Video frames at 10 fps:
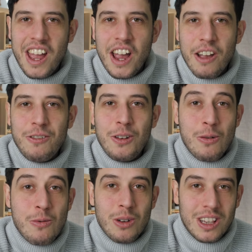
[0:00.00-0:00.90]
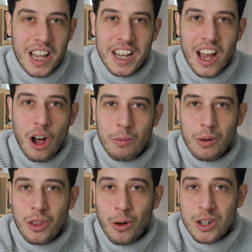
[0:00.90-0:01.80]
If you would like help
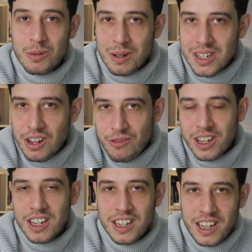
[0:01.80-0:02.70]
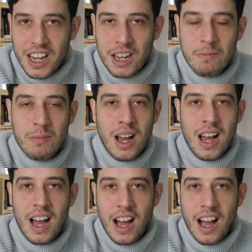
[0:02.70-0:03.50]
with your specific game,